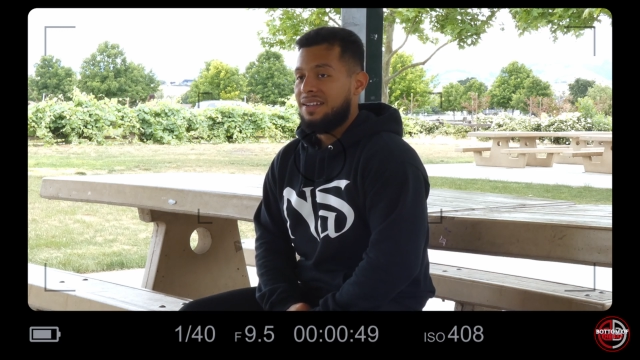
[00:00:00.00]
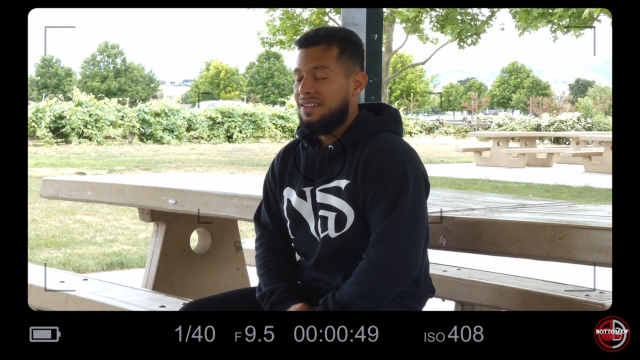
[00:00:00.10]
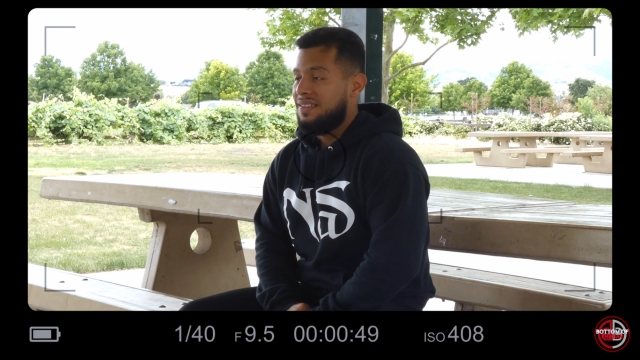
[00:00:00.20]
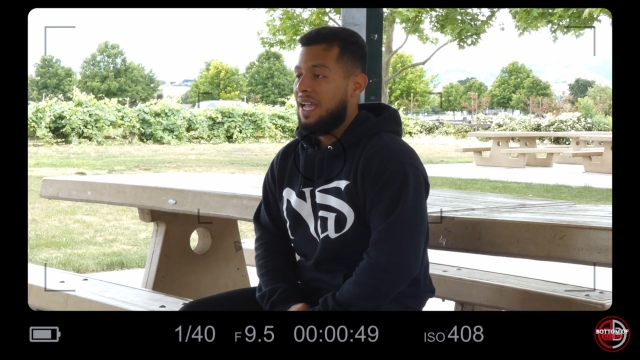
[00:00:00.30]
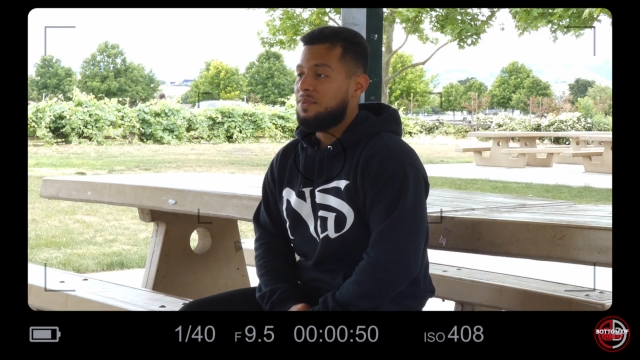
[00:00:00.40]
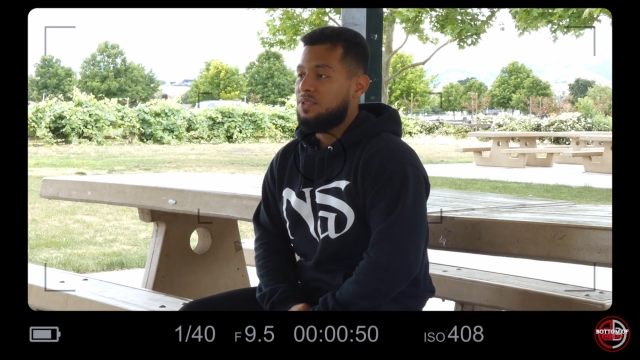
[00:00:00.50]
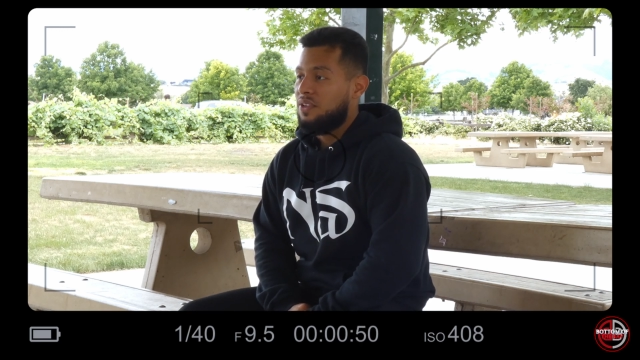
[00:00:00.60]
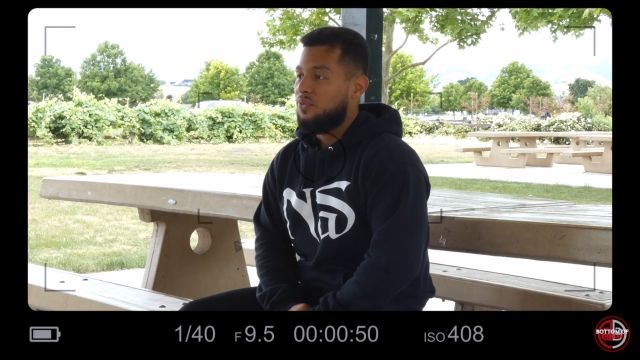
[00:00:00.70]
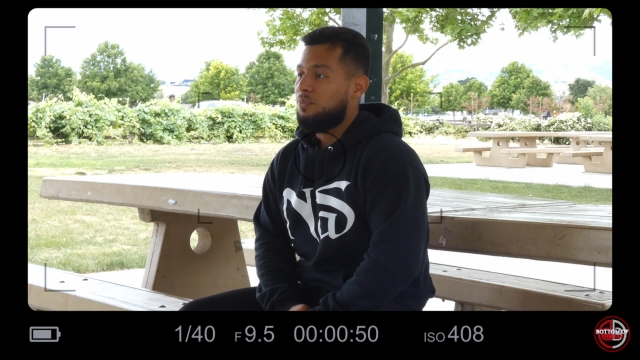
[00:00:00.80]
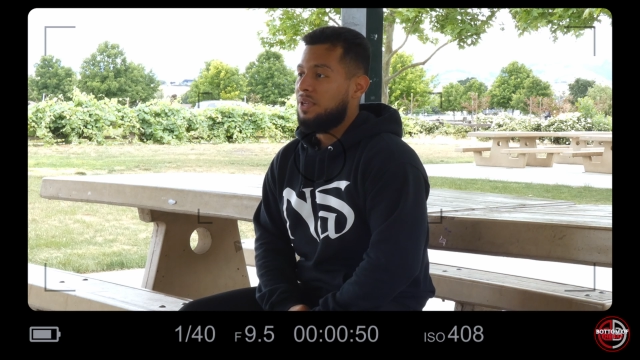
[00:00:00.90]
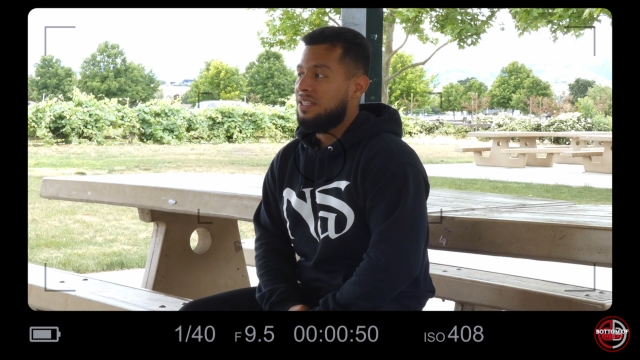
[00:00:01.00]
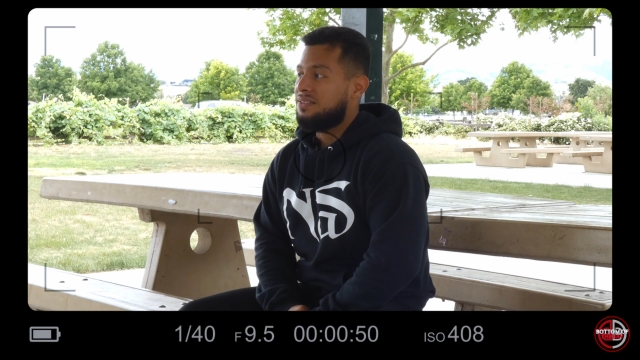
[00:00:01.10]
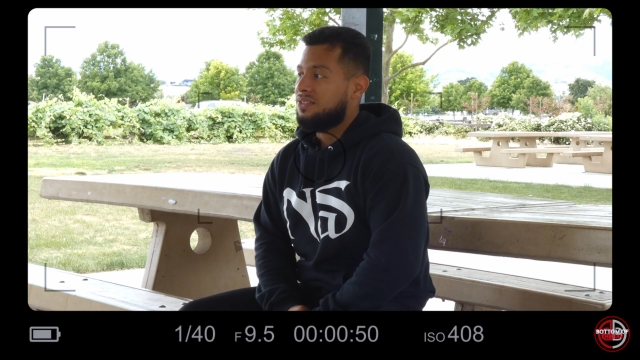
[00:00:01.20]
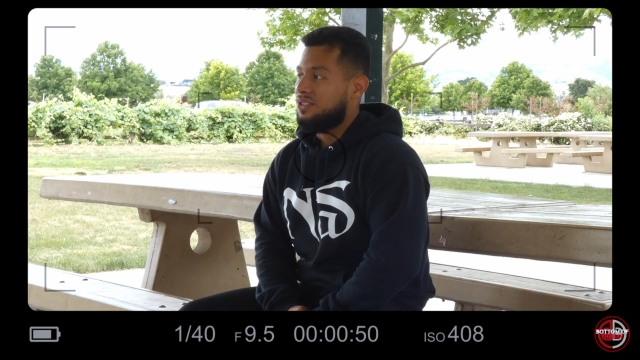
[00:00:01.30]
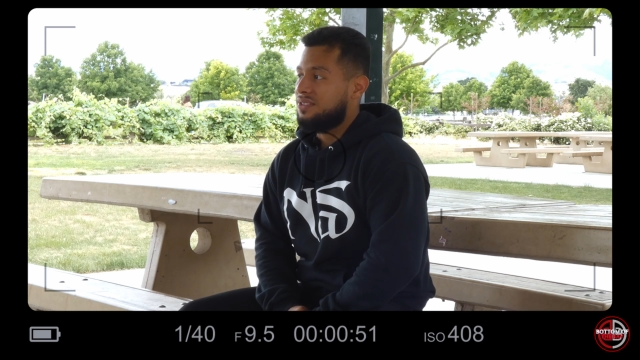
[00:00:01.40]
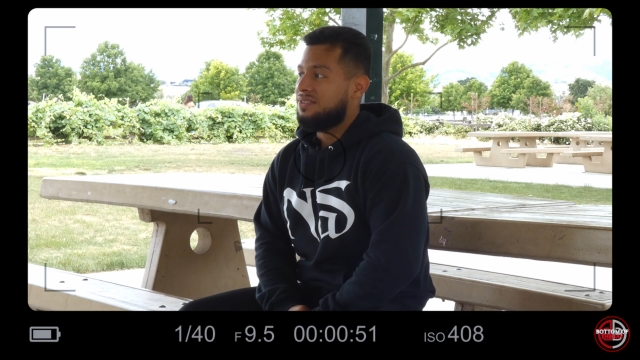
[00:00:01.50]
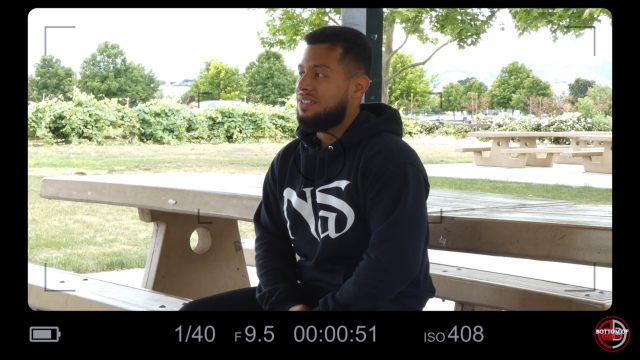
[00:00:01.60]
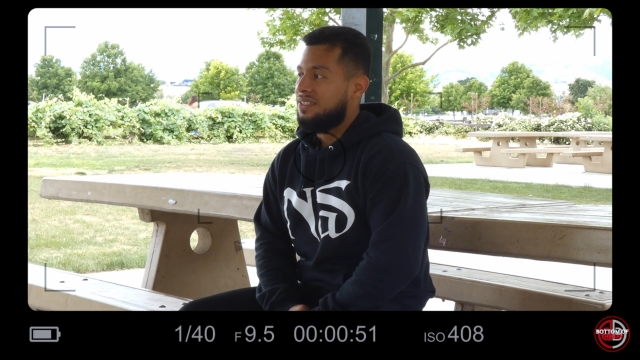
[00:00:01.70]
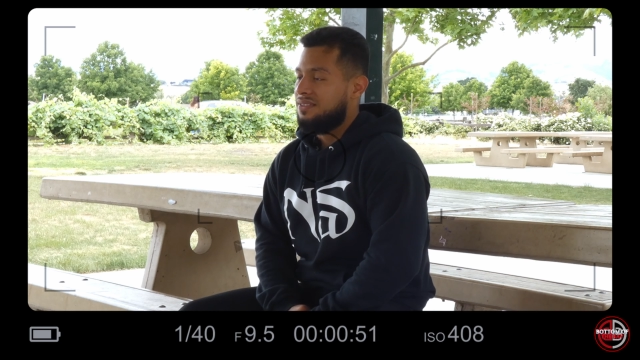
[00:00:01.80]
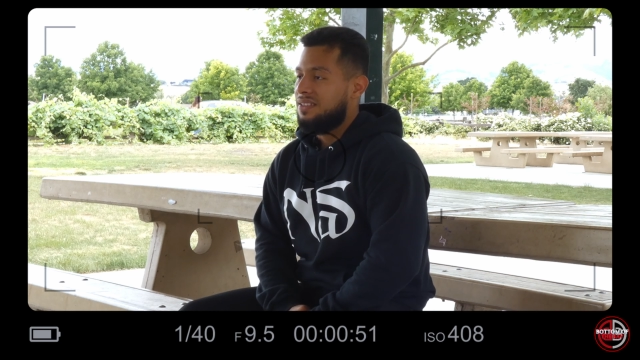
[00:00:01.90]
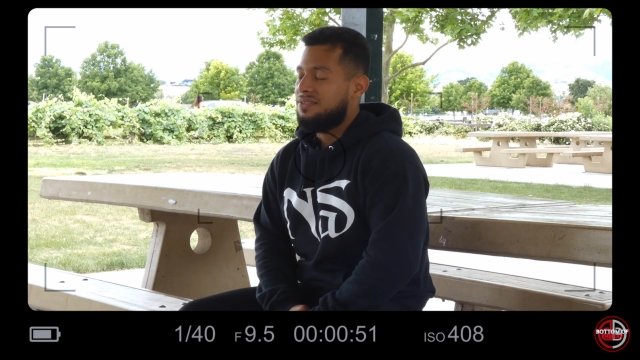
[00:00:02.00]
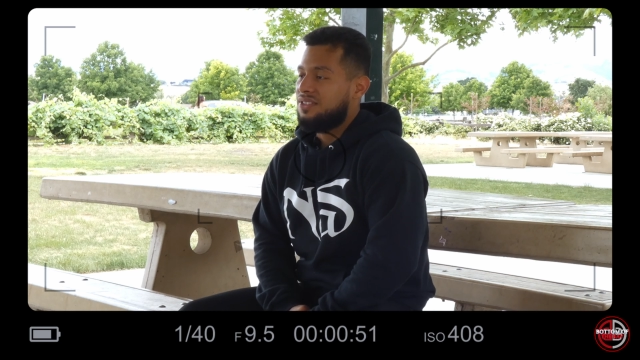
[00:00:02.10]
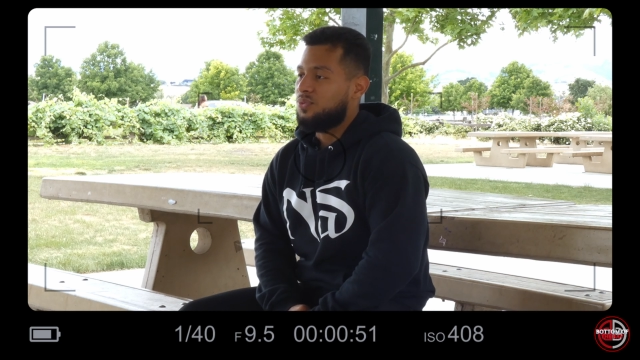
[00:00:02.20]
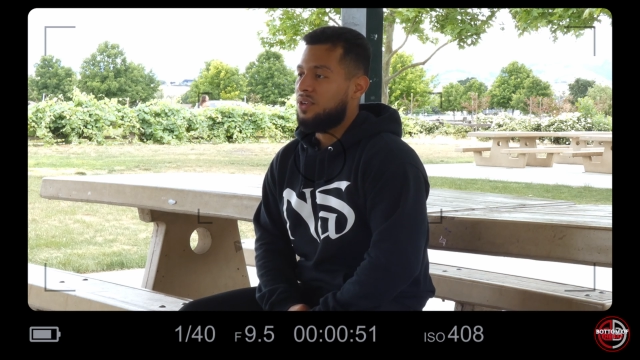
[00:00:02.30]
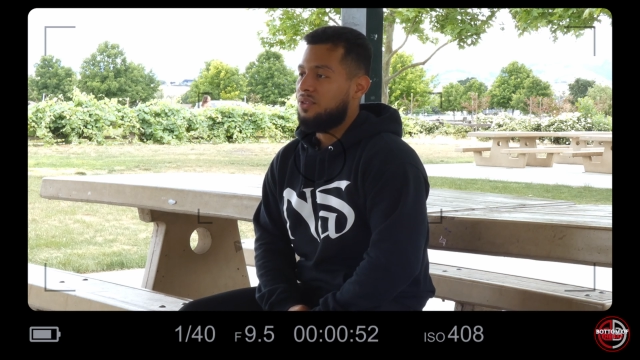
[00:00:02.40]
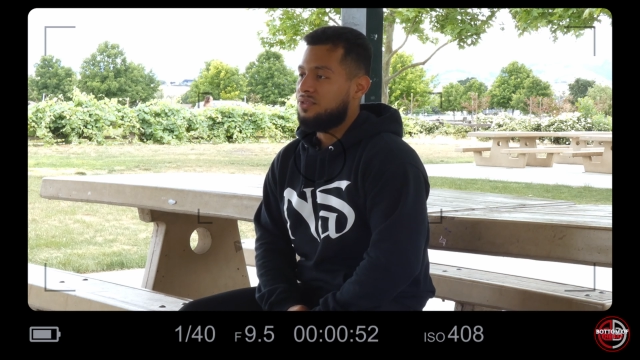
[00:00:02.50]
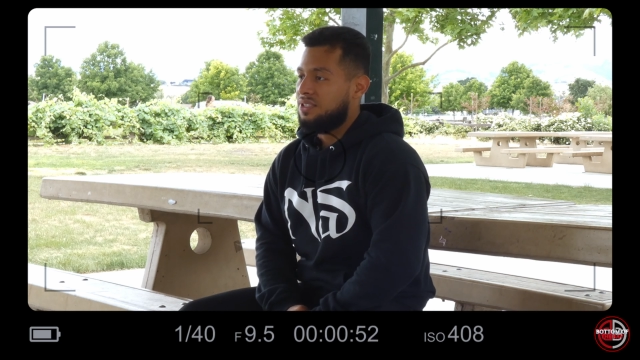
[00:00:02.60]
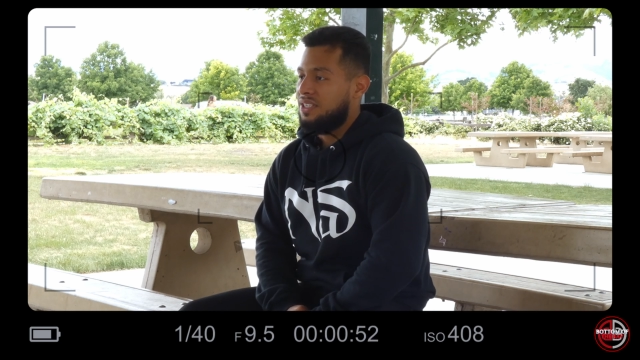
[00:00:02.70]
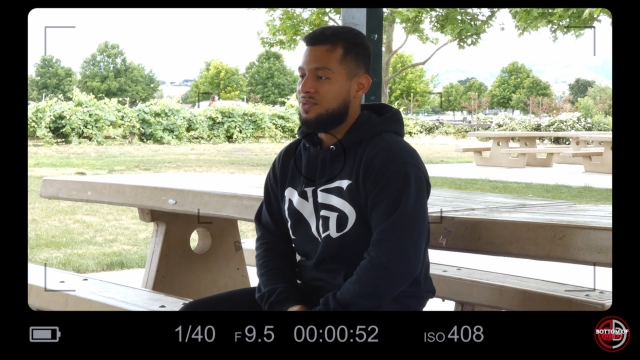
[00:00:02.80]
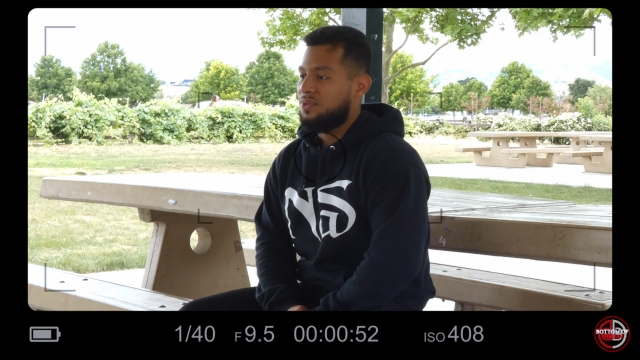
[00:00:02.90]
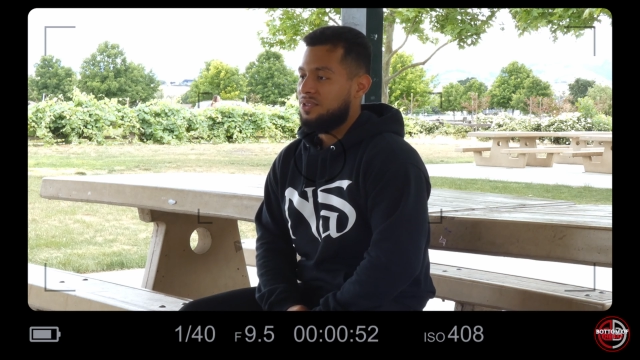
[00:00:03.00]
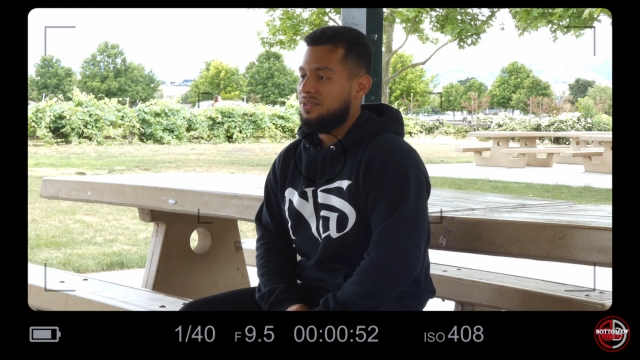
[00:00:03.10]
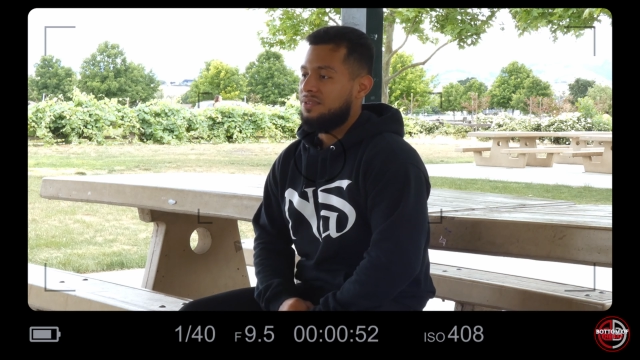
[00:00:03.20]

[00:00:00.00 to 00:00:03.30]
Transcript: could adapt to different beats. It's just one of those things where